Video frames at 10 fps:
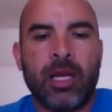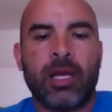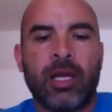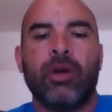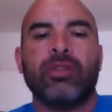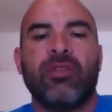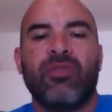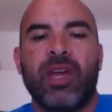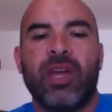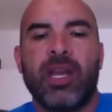and
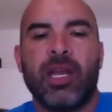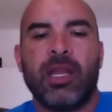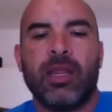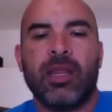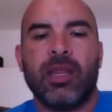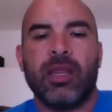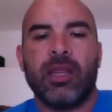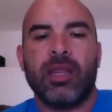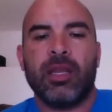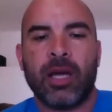cultivating
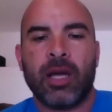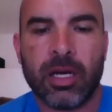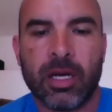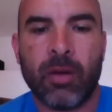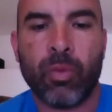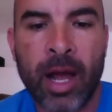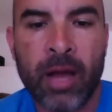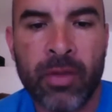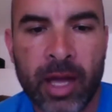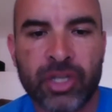content
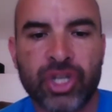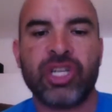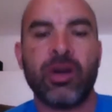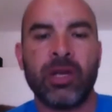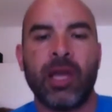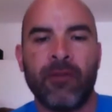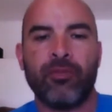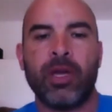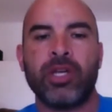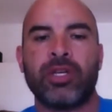around that and sharing
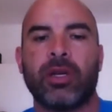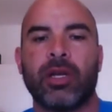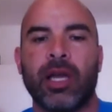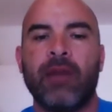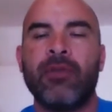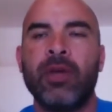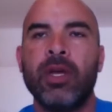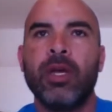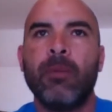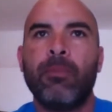that information, kind
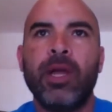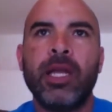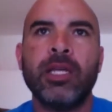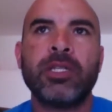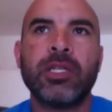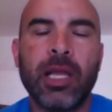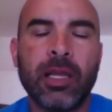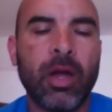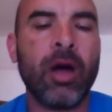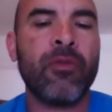of playing into
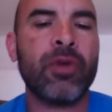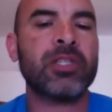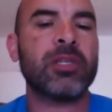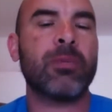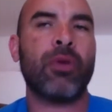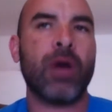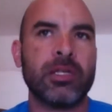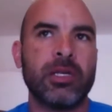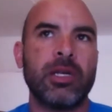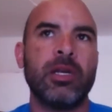that law of
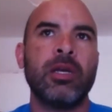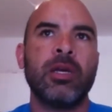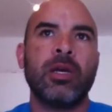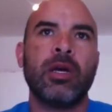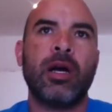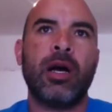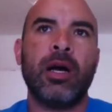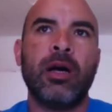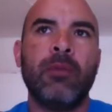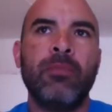reciprocity
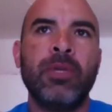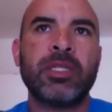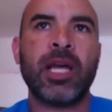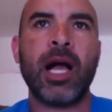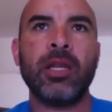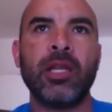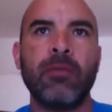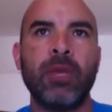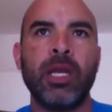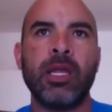mentality,
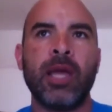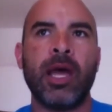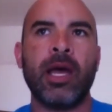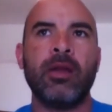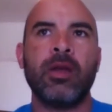meaning that